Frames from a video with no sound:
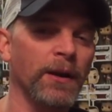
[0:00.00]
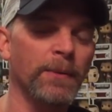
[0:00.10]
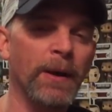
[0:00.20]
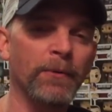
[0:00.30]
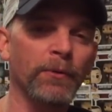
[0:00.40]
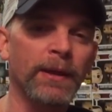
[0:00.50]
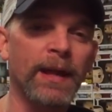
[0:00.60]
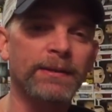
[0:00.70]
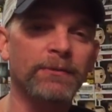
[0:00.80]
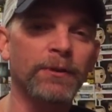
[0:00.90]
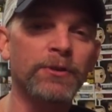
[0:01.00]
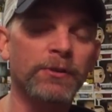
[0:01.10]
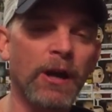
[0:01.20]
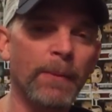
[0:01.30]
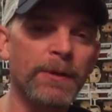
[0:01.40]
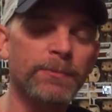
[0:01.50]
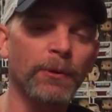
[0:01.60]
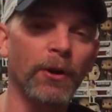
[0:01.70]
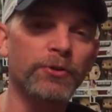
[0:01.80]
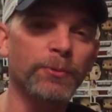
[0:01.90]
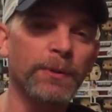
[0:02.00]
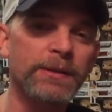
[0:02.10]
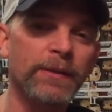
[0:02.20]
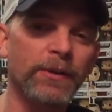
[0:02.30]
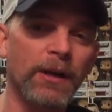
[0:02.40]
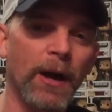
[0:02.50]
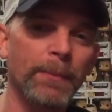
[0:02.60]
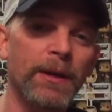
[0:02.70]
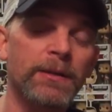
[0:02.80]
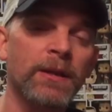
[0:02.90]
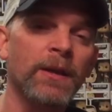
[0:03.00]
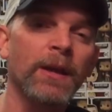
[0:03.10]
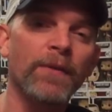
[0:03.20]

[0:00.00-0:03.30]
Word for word: Um, I really like to read your comments below, so please leave a comment.